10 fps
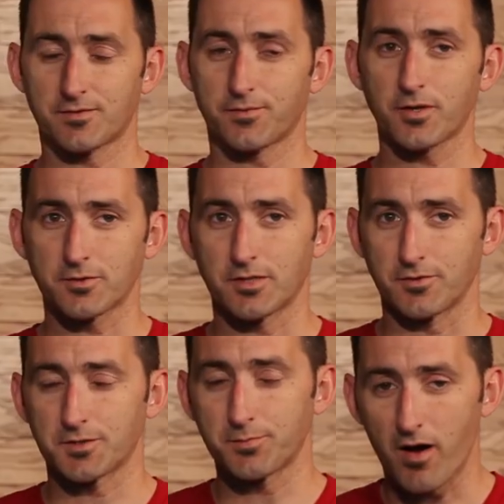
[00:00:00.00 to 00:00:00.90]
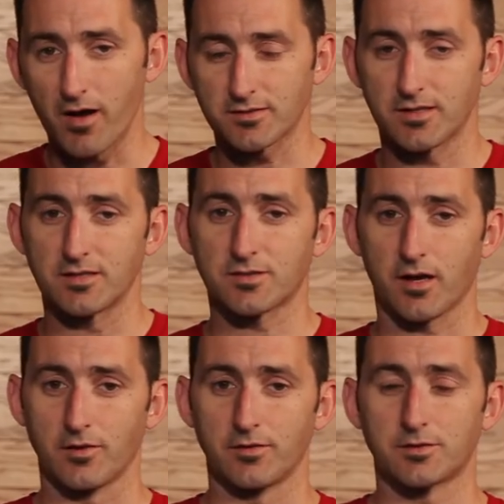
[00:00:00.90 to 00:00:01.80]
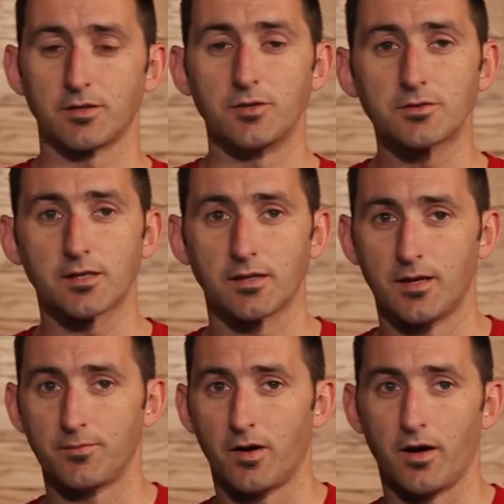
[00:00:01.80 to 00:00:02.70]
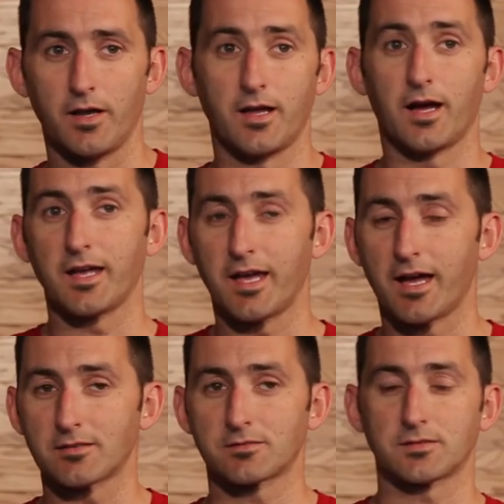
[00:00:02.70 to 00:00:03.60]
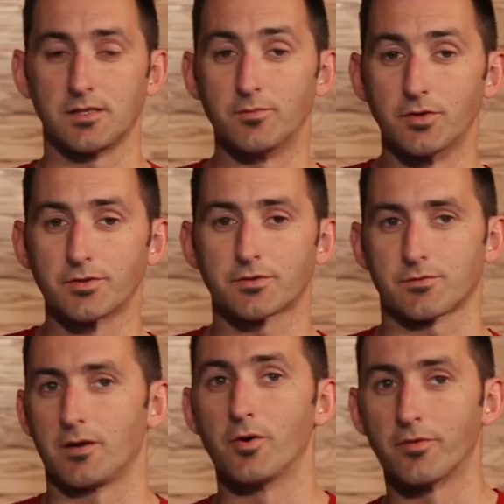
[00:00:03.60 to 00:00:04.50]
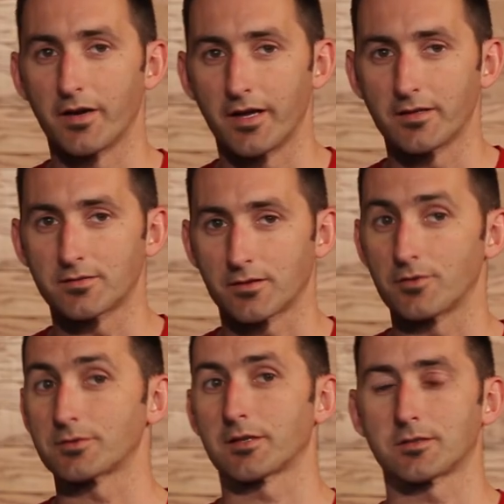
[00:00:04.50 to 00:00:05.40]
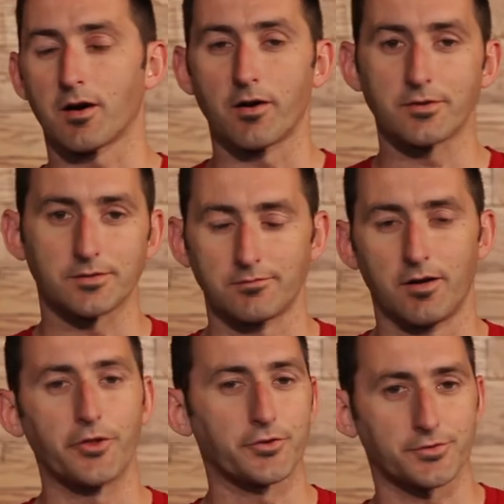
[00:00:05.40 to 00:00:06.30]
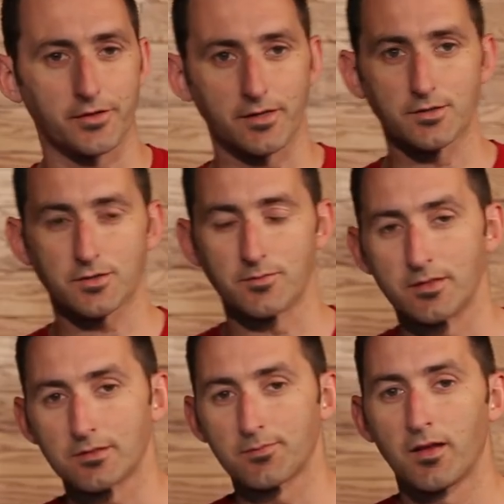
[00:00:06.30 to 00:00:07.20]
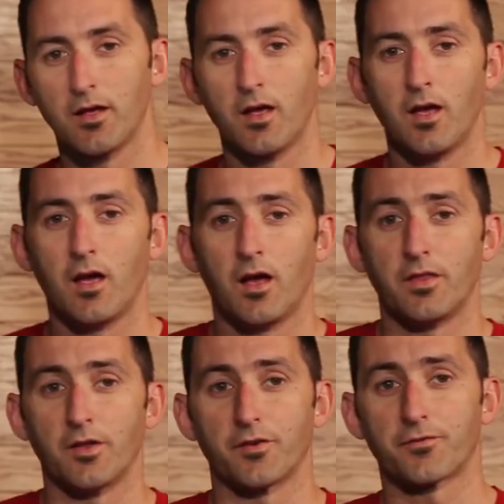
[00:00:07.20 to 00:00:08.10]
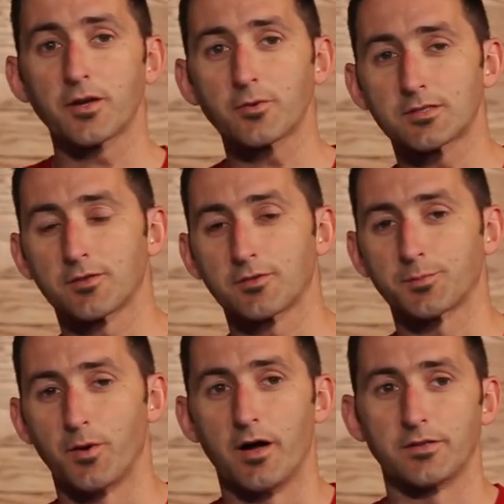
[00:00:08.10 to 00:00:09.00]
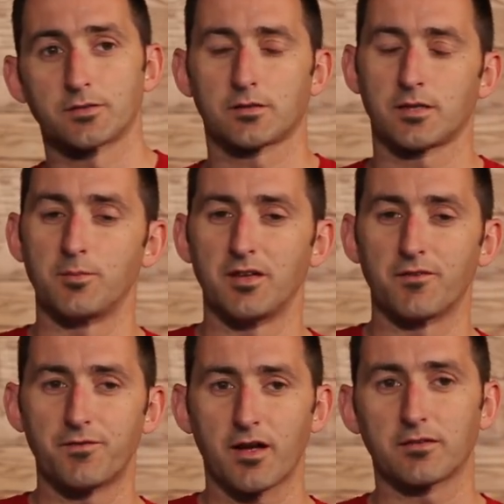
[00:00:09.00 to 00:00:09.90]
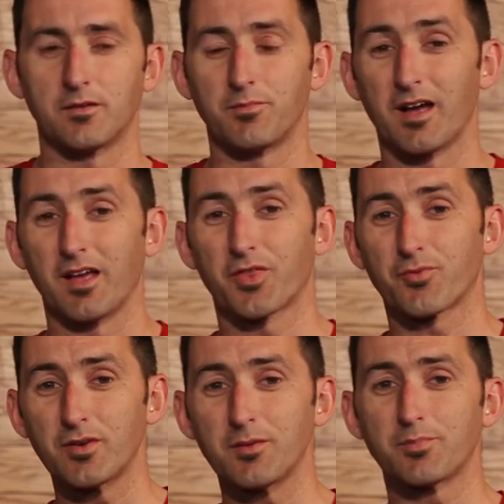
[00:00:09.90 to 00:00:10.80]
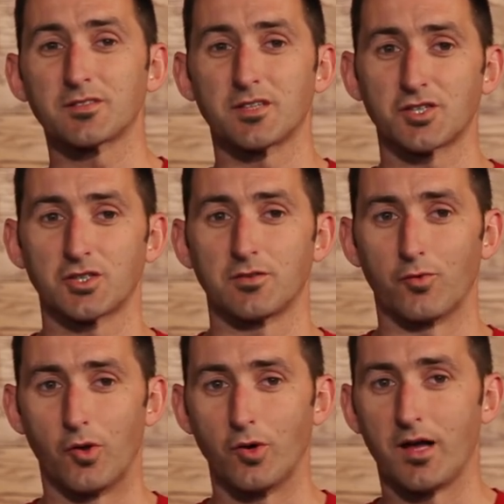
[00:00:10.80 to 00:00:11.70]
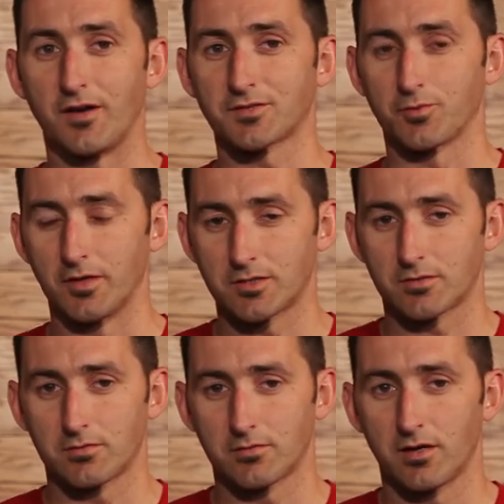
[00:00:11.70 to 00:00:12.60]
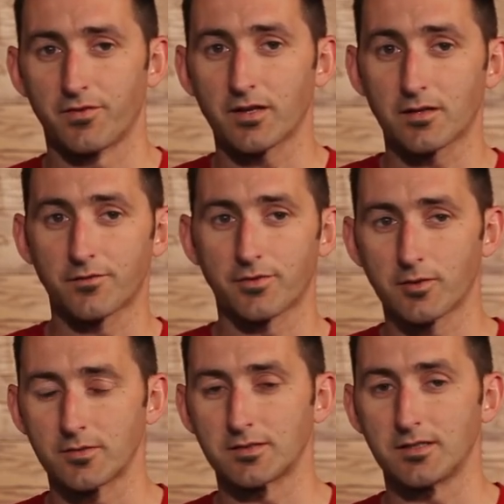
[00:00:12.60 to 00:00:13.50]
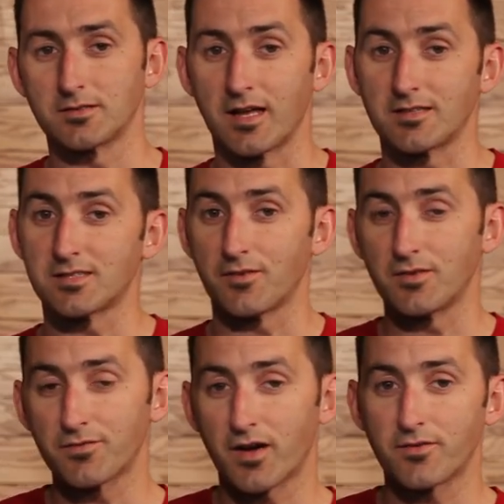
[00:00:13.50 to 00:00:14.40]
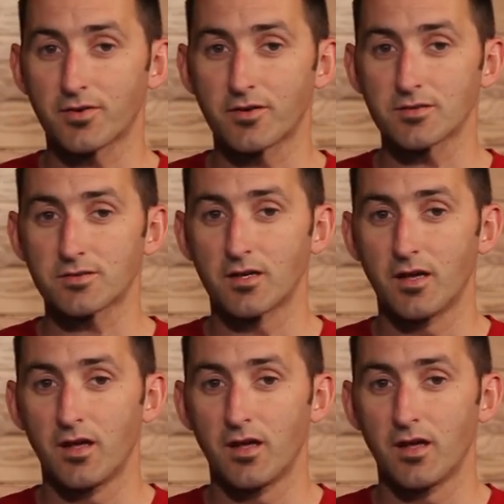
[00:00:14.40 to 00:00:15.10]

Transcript: frequency response is tailored to using them on hi-hats, cymbals, drum overheads, acoustic guitars, and other stringed instruments. Now, the frequency response can be affected by a three-position roll-off switch, affecting frequencies at seventy-five hertz